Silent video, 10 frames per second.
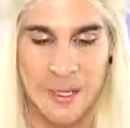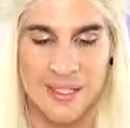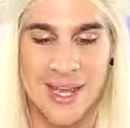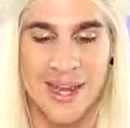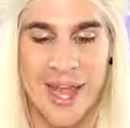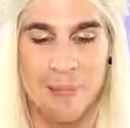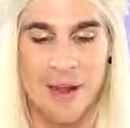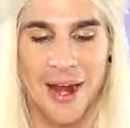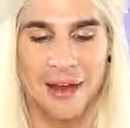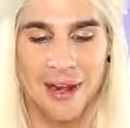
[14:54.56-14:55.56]
He said, "Hey
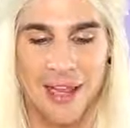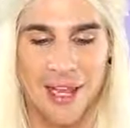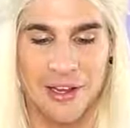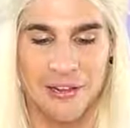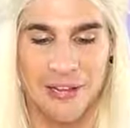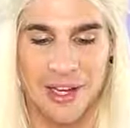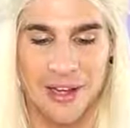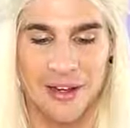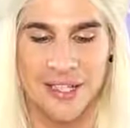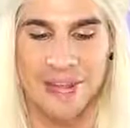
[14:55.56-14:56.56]
Brad, I really like your
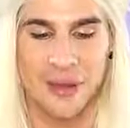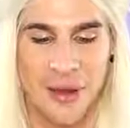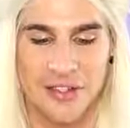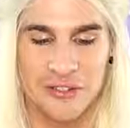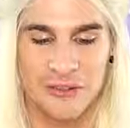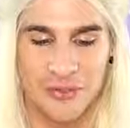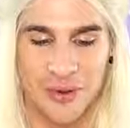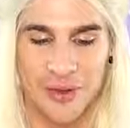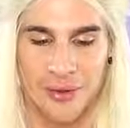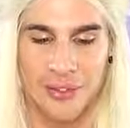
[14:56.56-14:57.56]
videos. I have a question
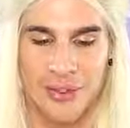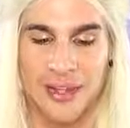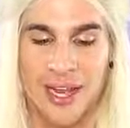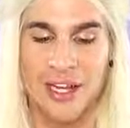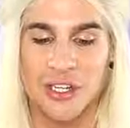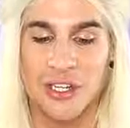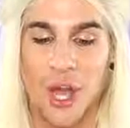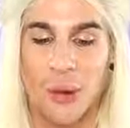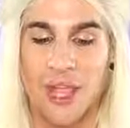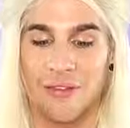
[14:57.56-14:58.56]
for you. Do you think I should
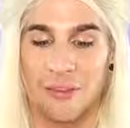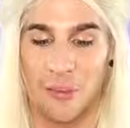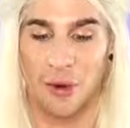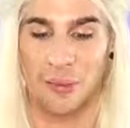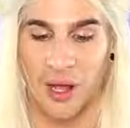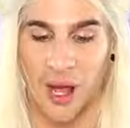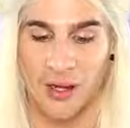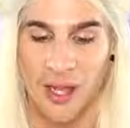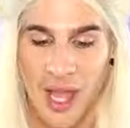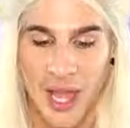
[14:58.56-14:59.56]
go even more
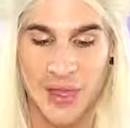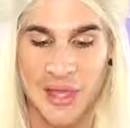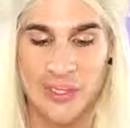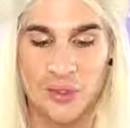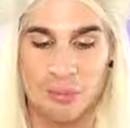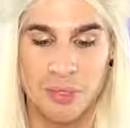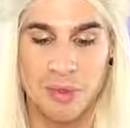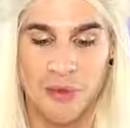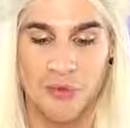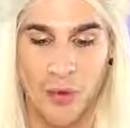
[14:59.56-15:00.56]
blonde This would
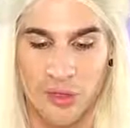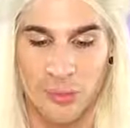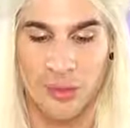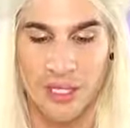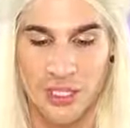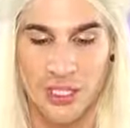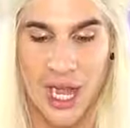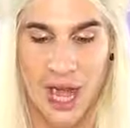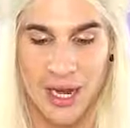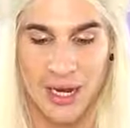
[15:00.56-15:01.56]
be my 4th bleach
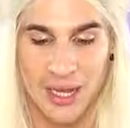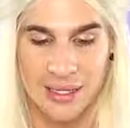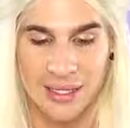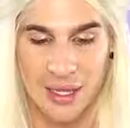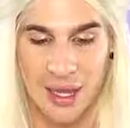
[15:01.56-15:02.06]
at a nice